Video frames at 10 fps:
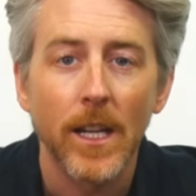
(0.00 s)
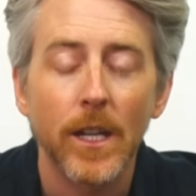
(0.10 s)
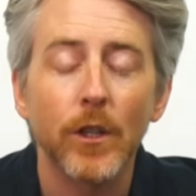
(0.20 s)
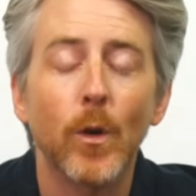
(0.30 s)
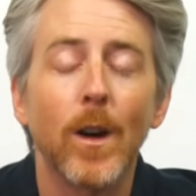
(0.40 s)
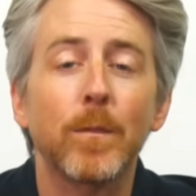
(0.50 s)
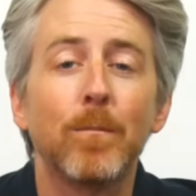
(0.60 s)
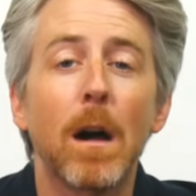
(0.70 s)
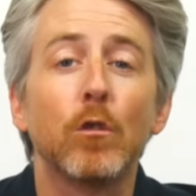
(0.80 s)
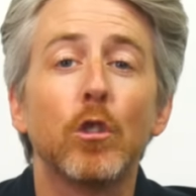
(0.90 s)
In the US,
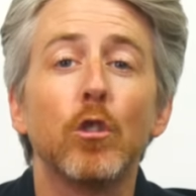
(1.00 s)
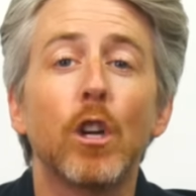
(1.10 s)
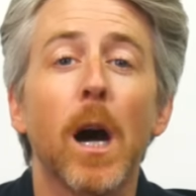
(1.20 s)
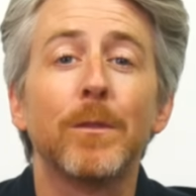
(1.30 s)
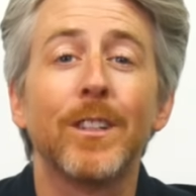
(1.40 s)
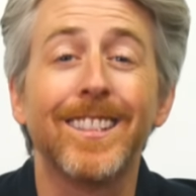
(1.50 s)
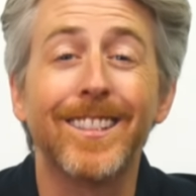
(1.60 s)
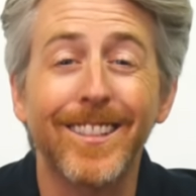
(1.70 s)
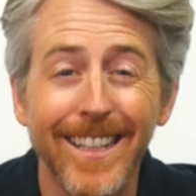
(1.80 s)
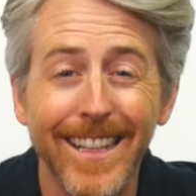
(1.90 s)
Mountain Dew comes in
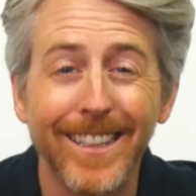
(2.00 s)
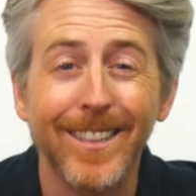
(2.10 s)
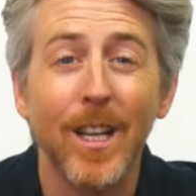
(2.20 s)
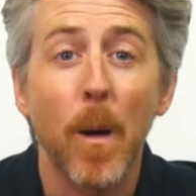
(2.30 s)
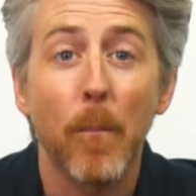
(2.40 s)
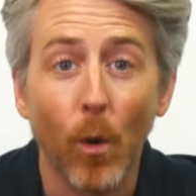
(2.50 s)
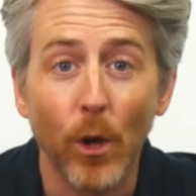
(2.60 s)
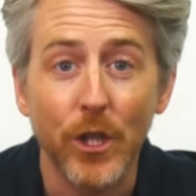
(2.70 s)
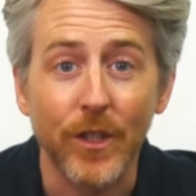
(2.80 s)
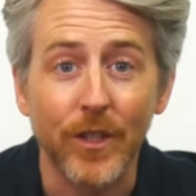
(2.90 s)
6
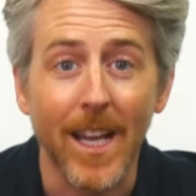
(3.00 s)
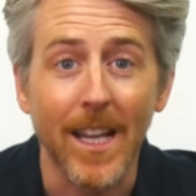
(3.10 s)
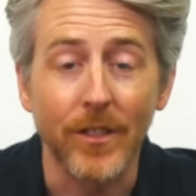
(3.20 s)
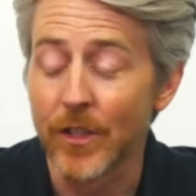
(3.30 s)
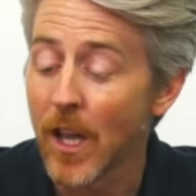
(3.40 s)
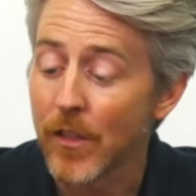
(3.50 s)
portion sizes.